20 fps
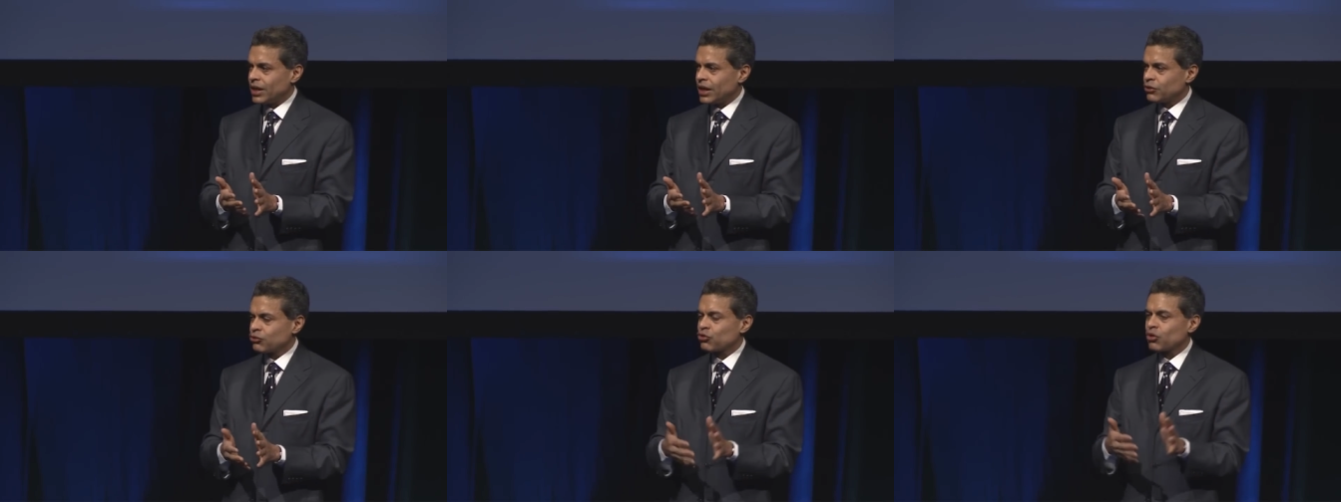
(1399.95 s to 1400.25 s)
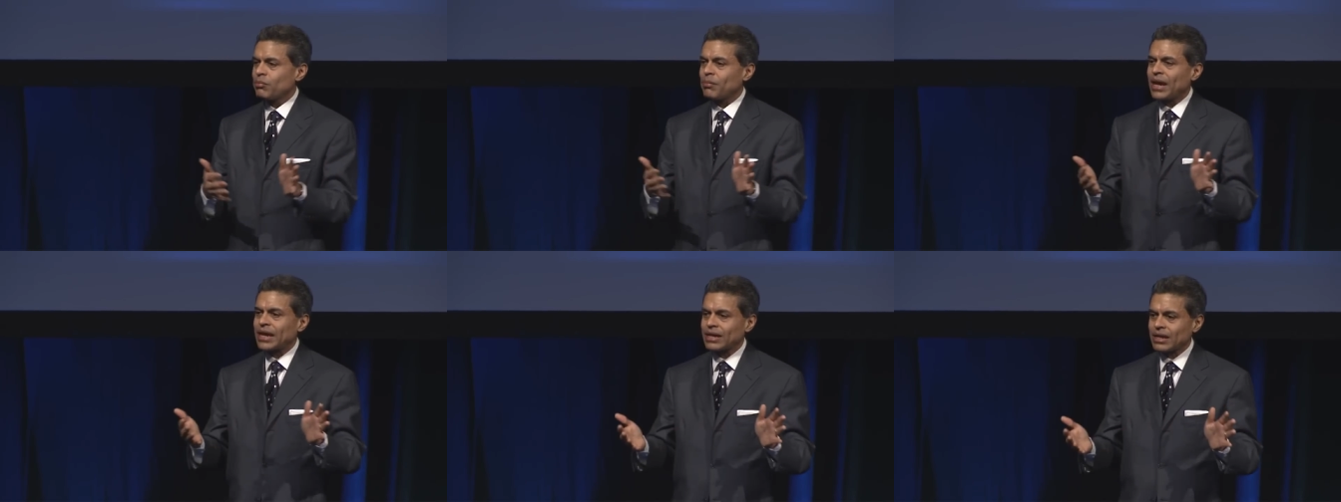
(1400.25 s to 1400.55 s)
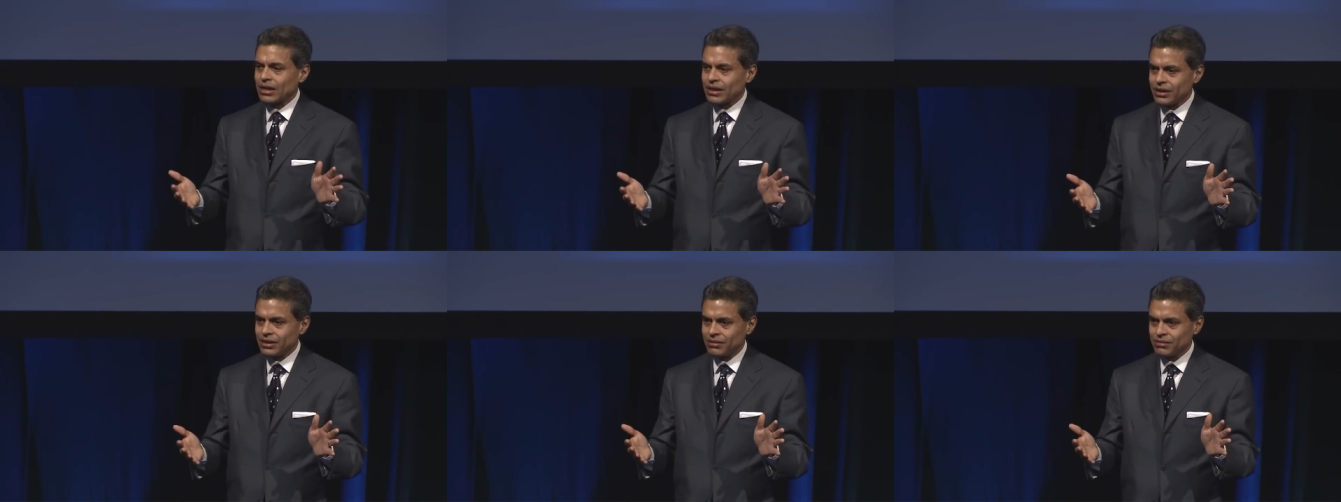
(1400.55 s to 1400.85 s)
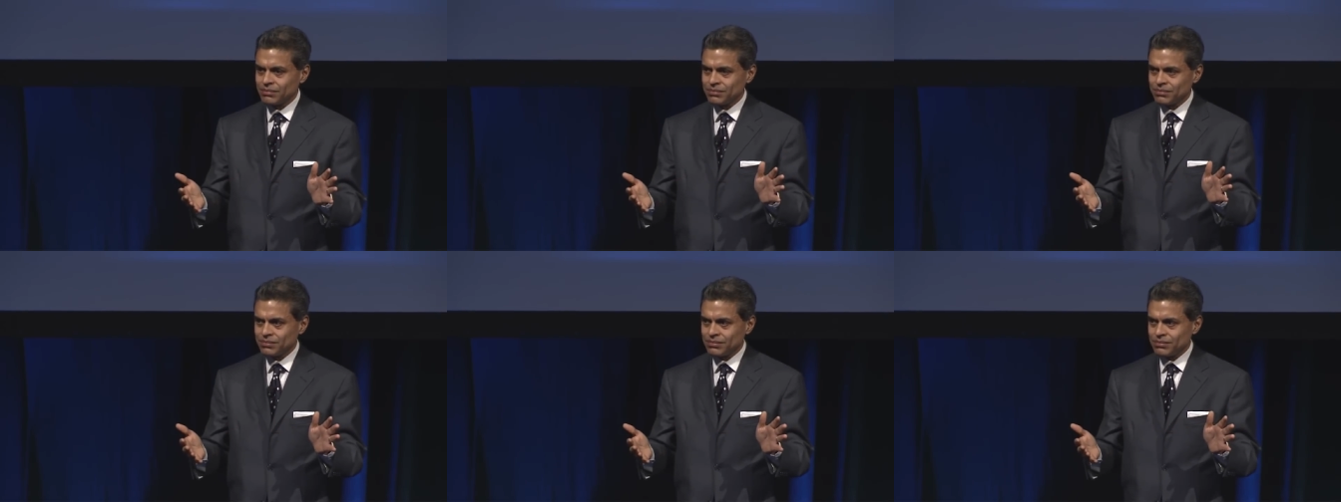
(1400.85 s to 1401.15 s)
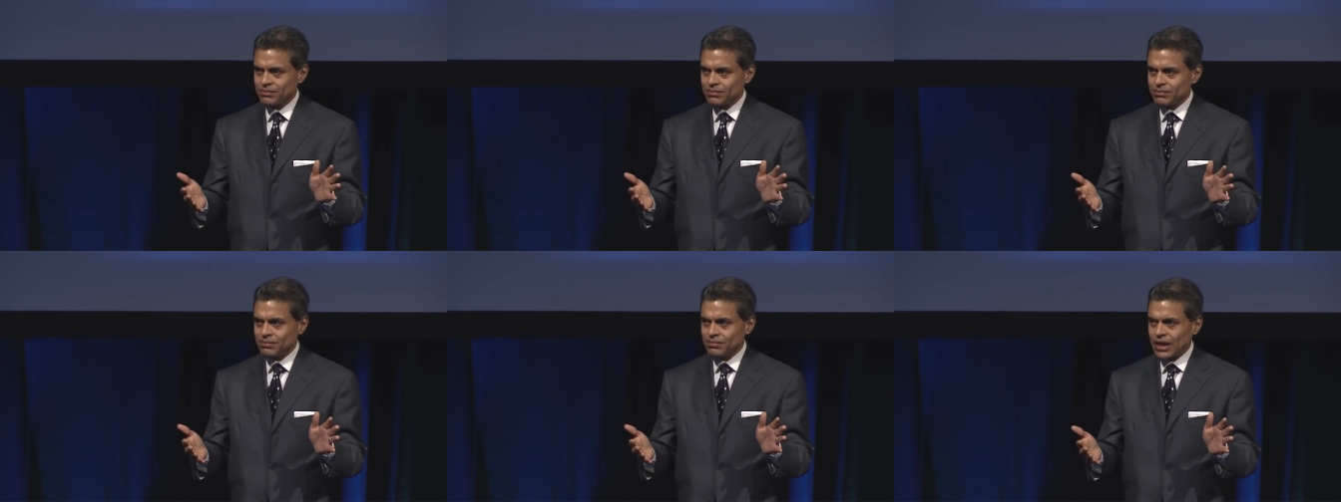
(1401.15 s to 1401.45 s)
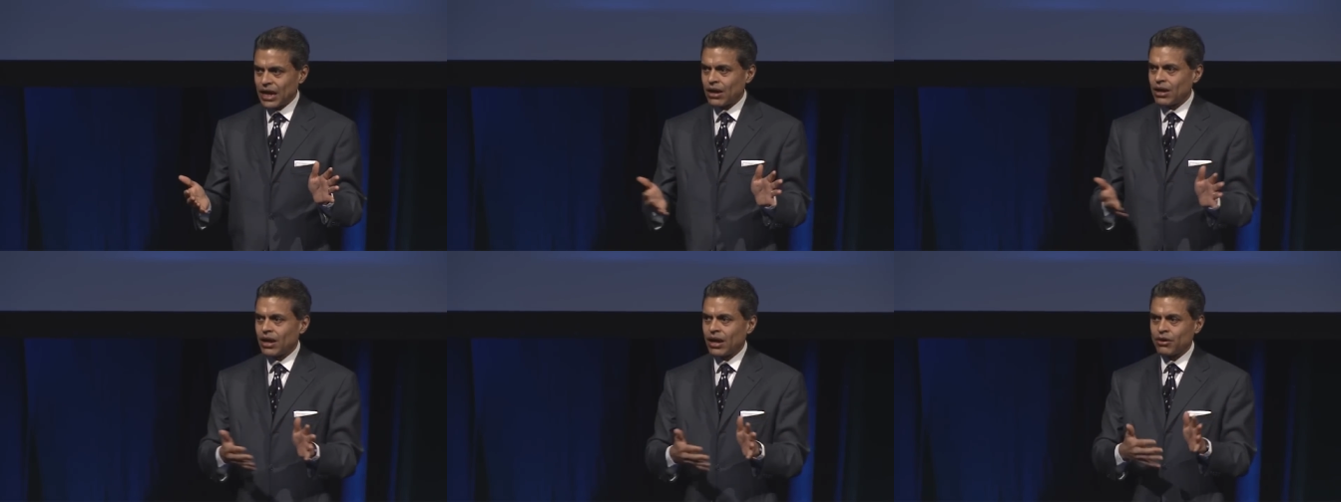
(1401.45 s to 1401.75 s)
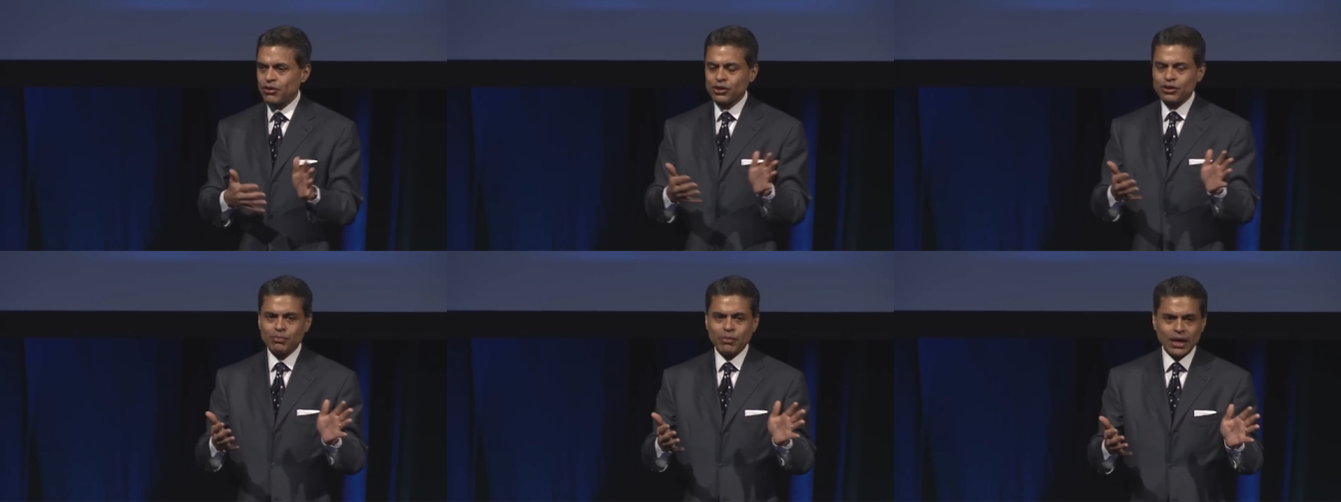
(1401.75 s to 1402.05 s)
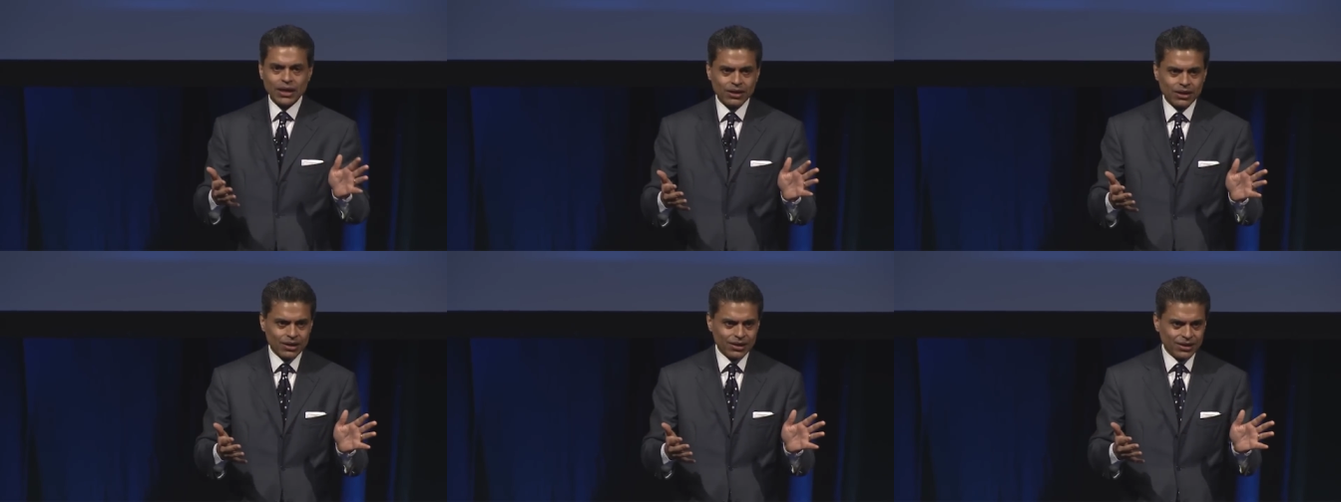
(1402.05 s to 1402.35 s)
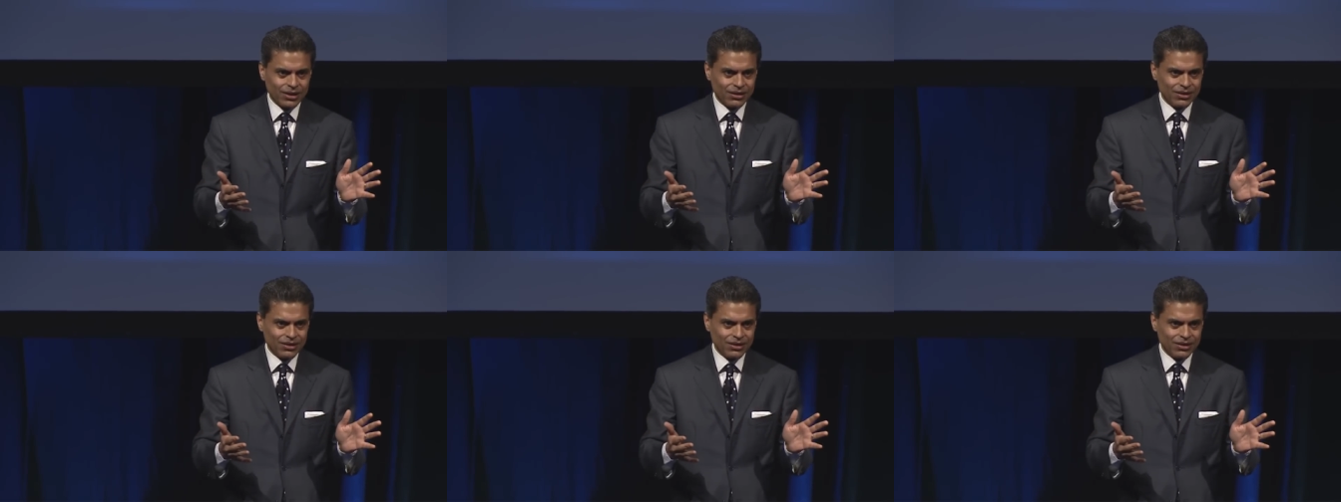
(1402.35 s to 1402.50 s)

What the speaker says: incrementally, arithmetically.